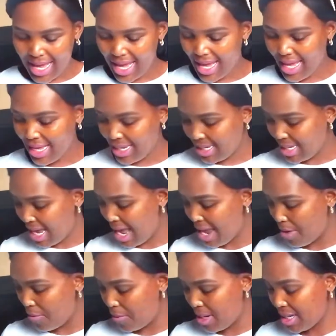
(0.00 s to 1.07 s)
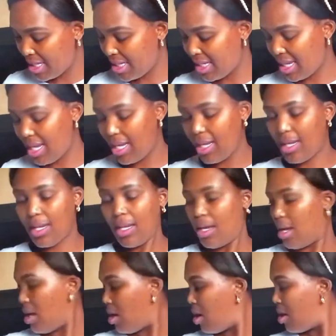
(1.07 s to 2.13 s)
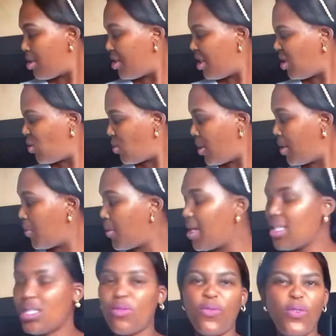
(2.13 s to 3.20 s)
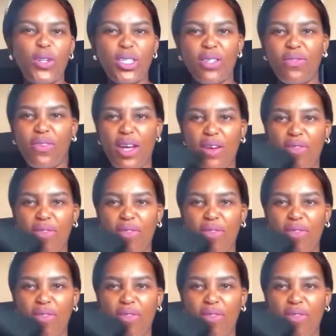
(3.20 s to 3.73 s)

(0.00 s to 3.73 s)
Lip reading: And I went and this one was 45